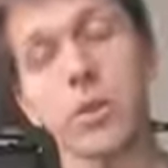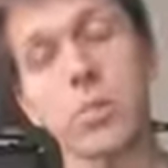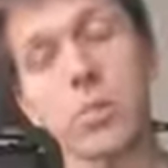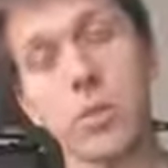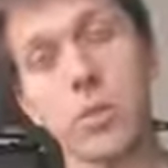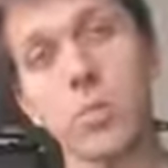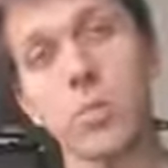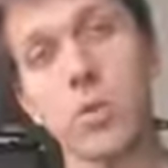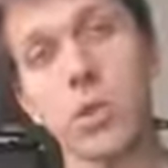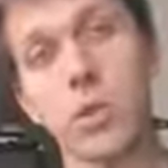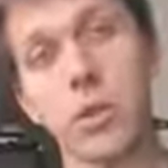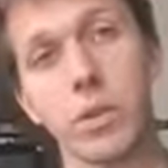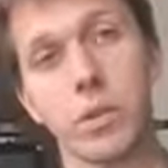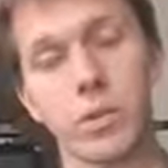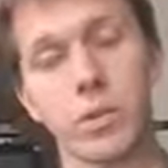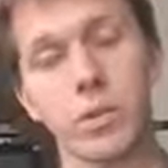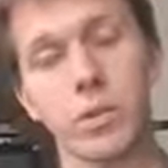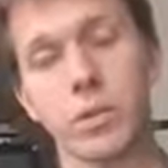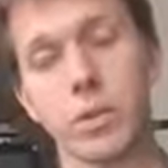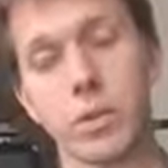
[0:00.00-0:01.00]
The beam width
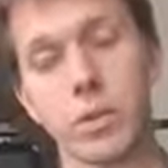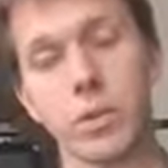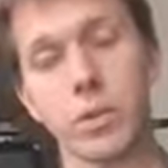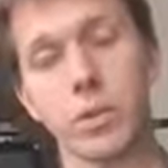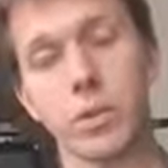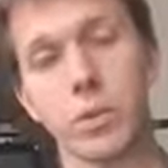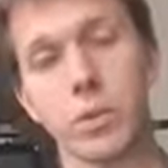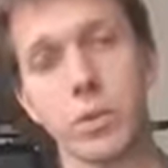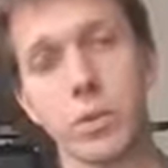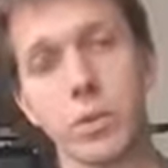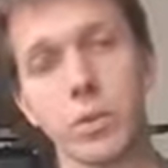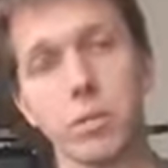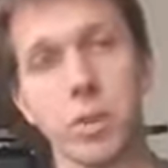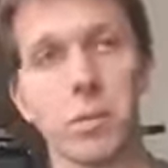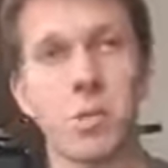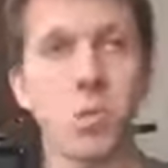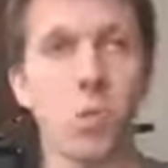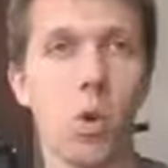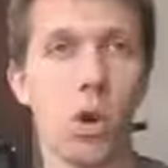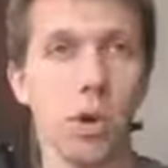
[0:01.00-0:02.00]
is between
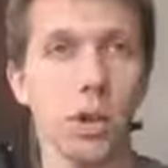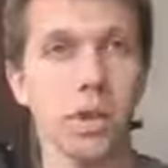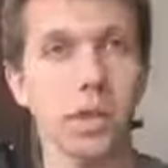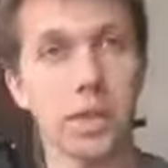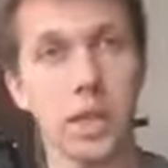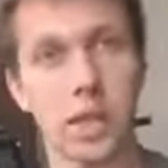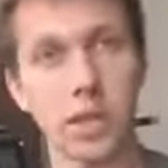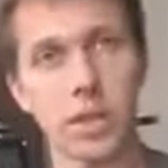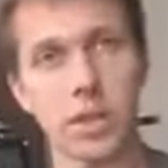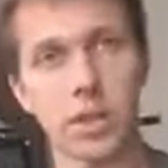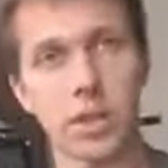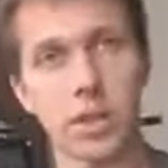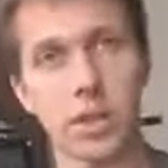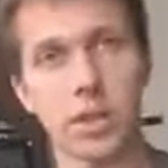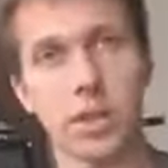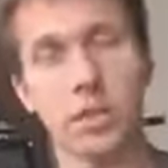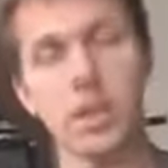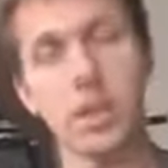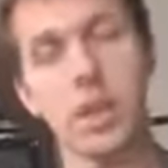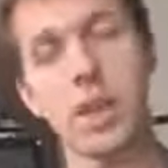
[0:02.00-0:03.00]
maybe 1 and 10
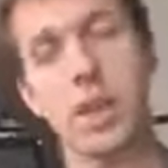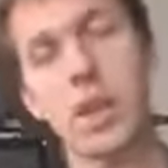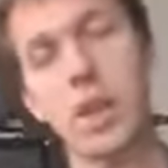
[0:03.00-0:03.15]
degrees.